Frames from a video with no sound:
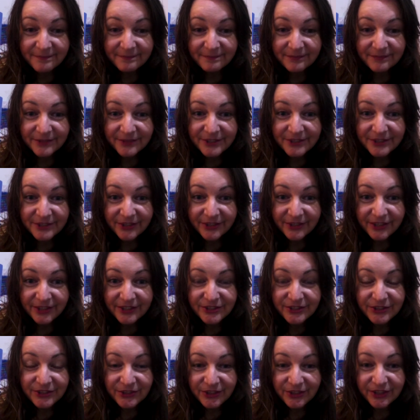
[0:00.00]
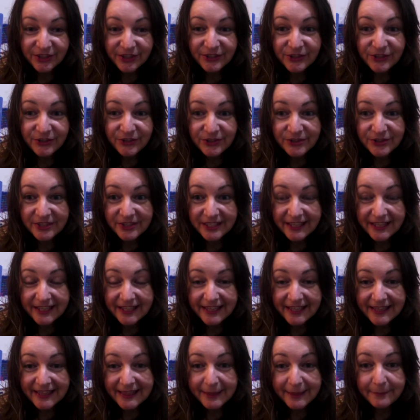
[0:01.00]
so that you can use it
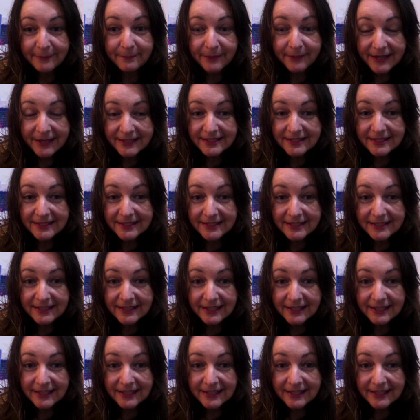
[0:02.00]
in the best